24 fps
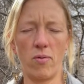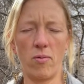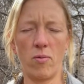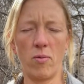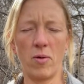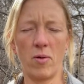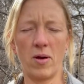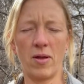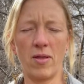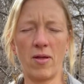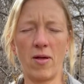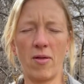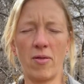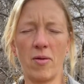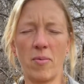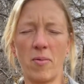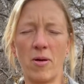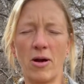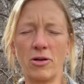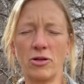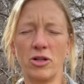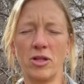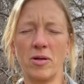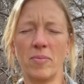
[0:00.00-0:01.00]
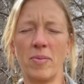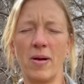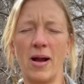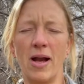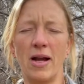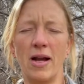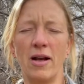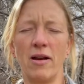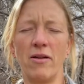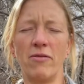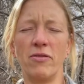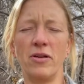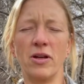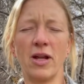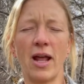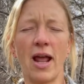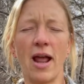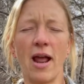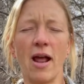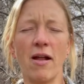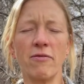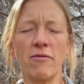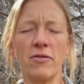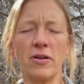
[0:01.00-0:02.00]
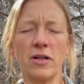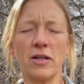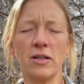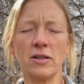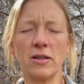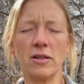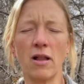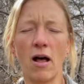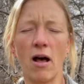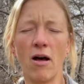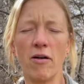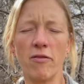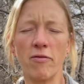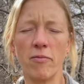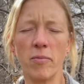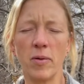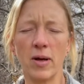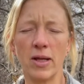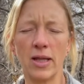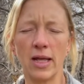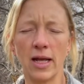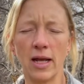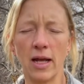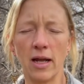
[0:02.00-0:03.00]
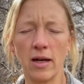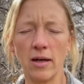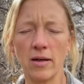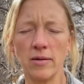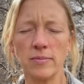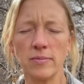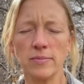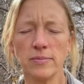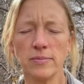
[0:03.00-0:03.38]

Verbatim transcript: Breathe out the pressure, the pain. And if you can't feel love breathing in,